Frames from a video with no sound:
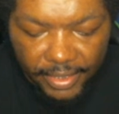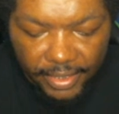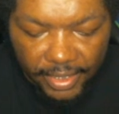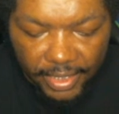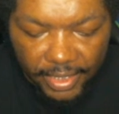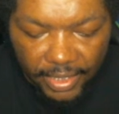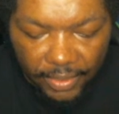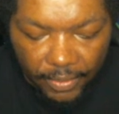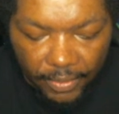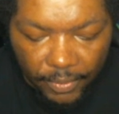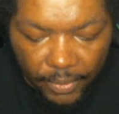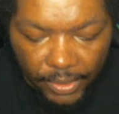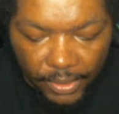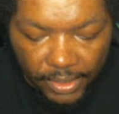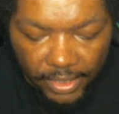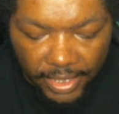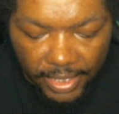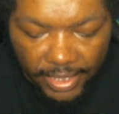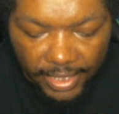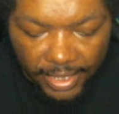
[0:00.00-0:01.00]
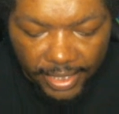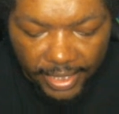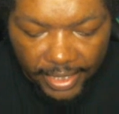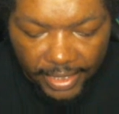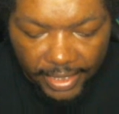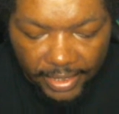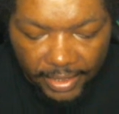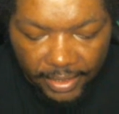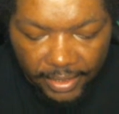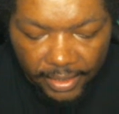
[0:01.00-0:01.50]
of course, like
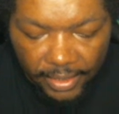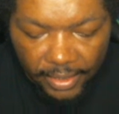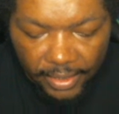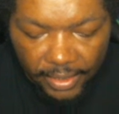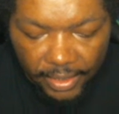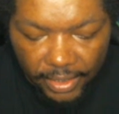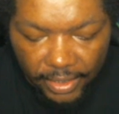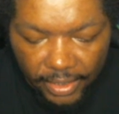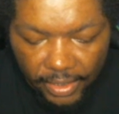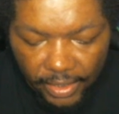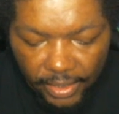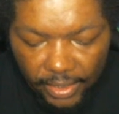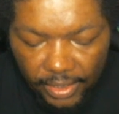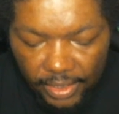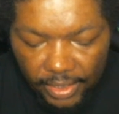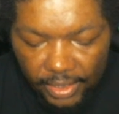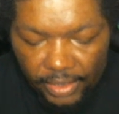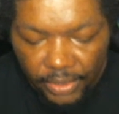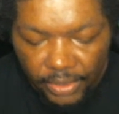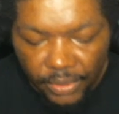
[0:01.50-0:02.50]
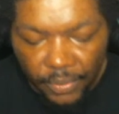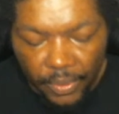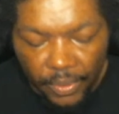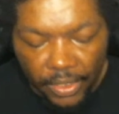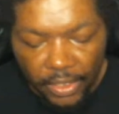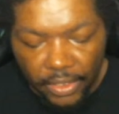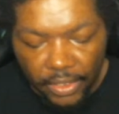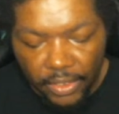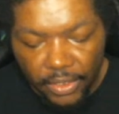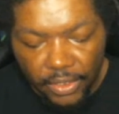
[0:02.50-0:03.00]
in the
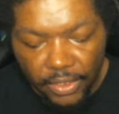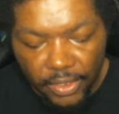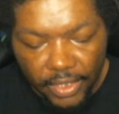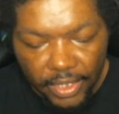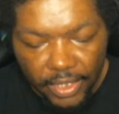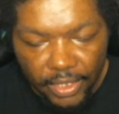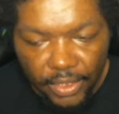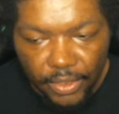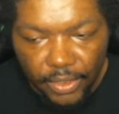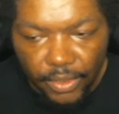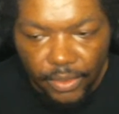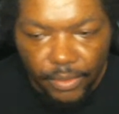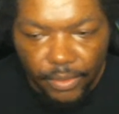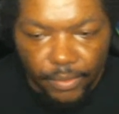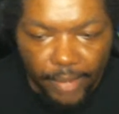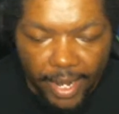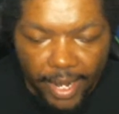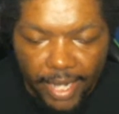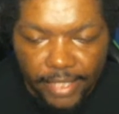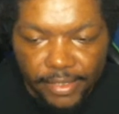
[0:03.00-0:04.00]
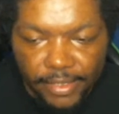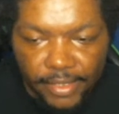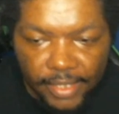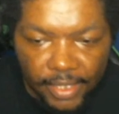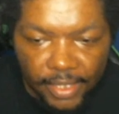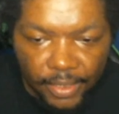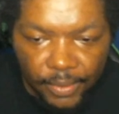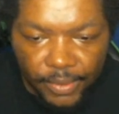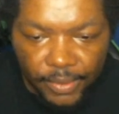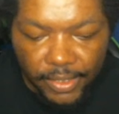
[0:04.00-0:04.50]
ensuing crash,
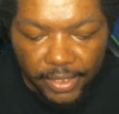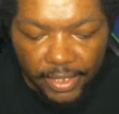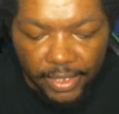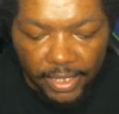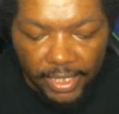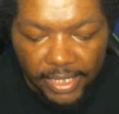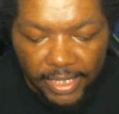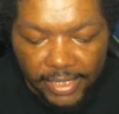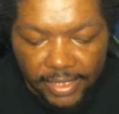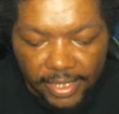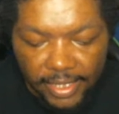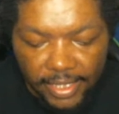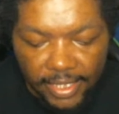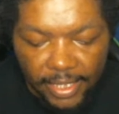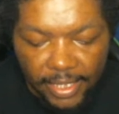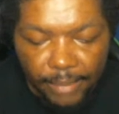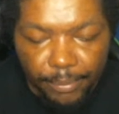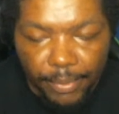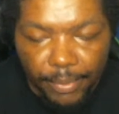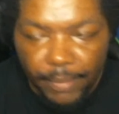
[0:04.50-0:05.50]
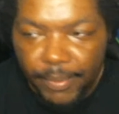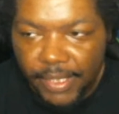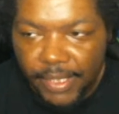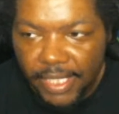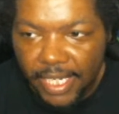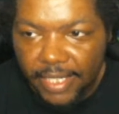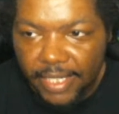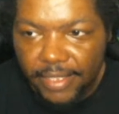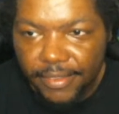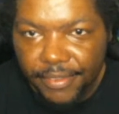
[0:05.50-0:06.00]
Lisa pretty much
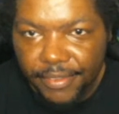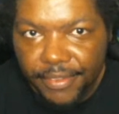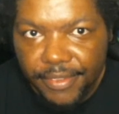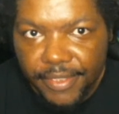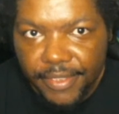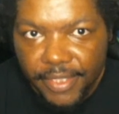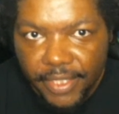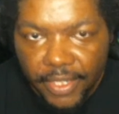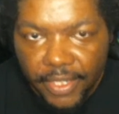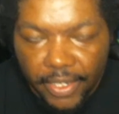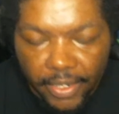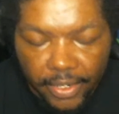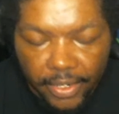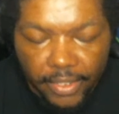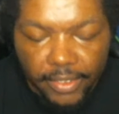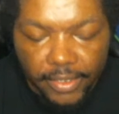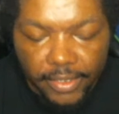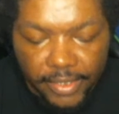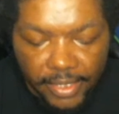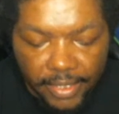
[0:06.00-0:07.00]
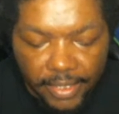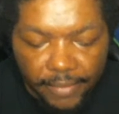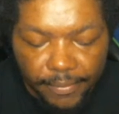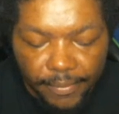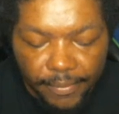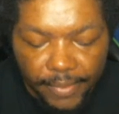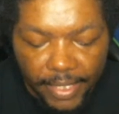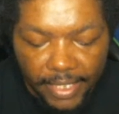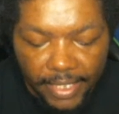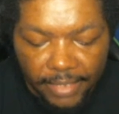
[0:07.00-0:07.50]
like hurt herself
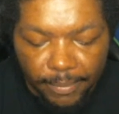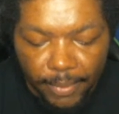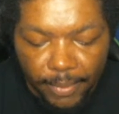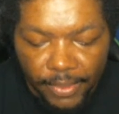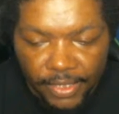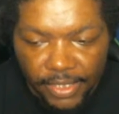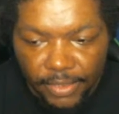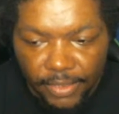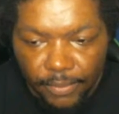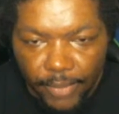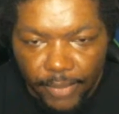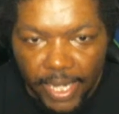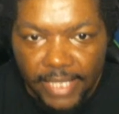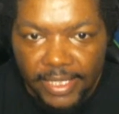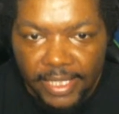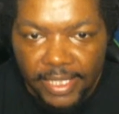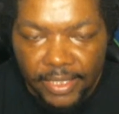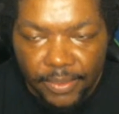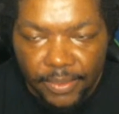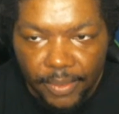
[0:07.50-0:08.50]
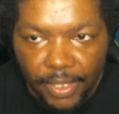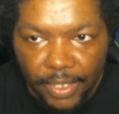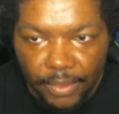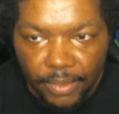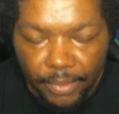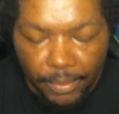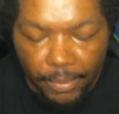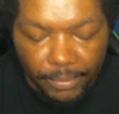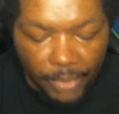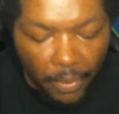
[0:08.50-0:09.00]
at this point, just crashing into a
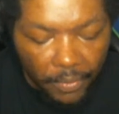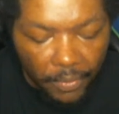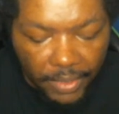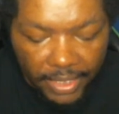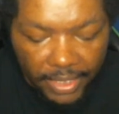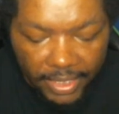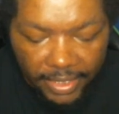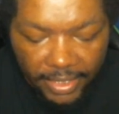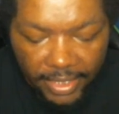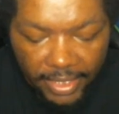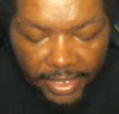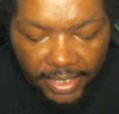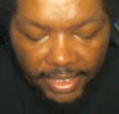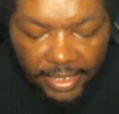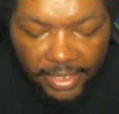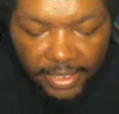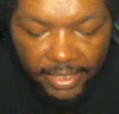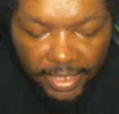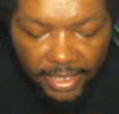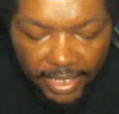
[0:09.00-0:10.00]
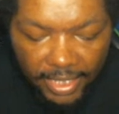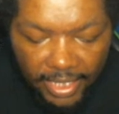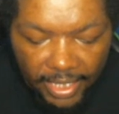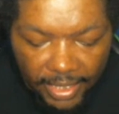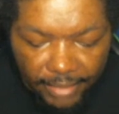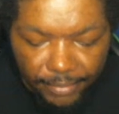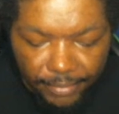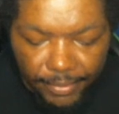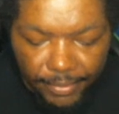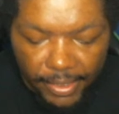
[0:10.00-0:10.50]
Kryptonian.
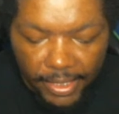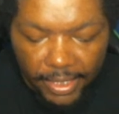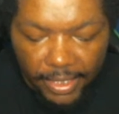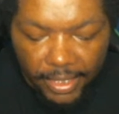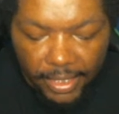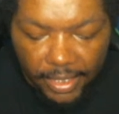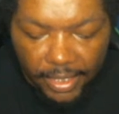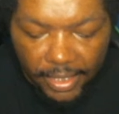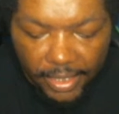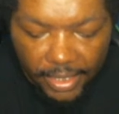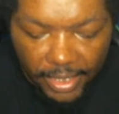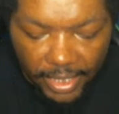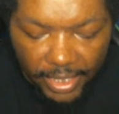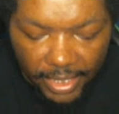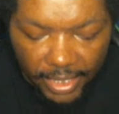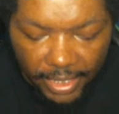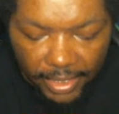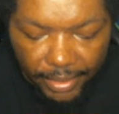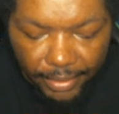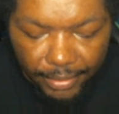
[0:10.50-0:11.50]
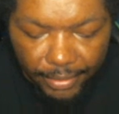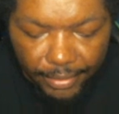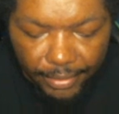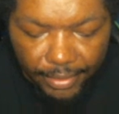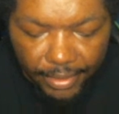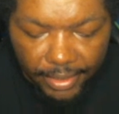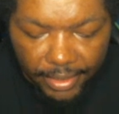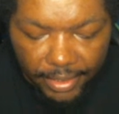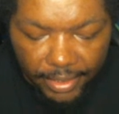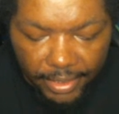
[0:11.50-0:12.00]
Uh, uh,
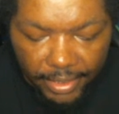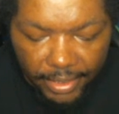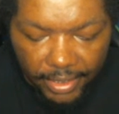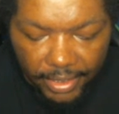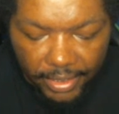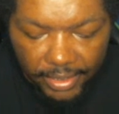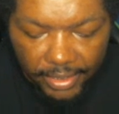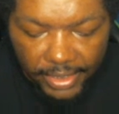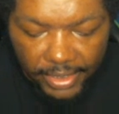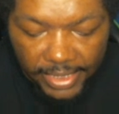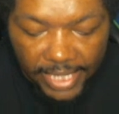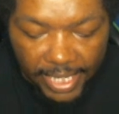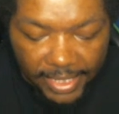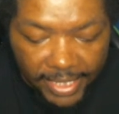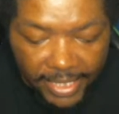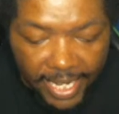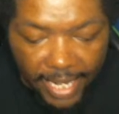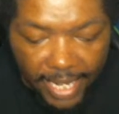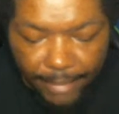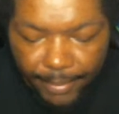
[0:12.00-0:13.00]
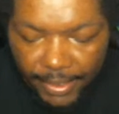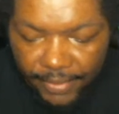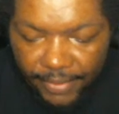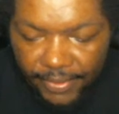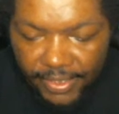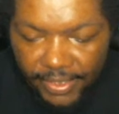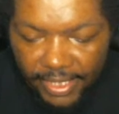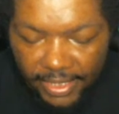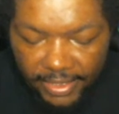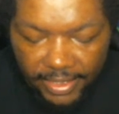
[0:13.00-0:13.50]
she's not dead, but it
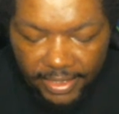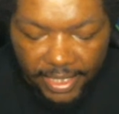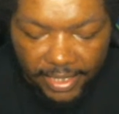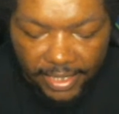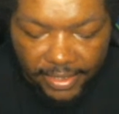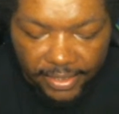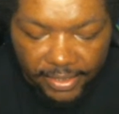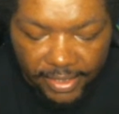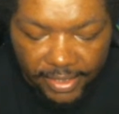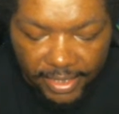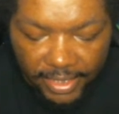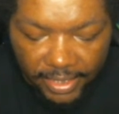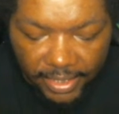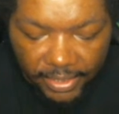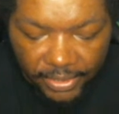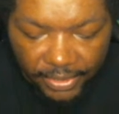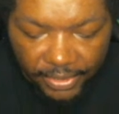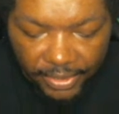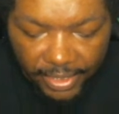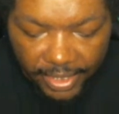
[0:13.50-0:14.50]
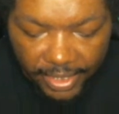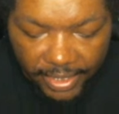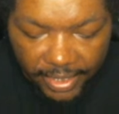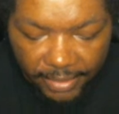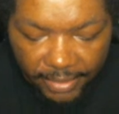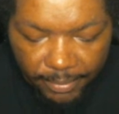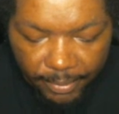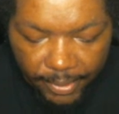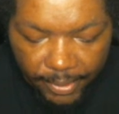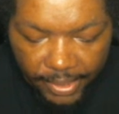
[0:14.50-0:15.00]
was like she got seriously injured at
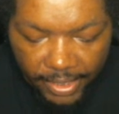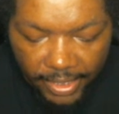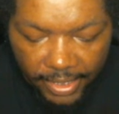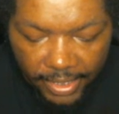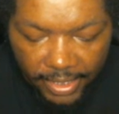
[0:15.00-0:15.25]
this point.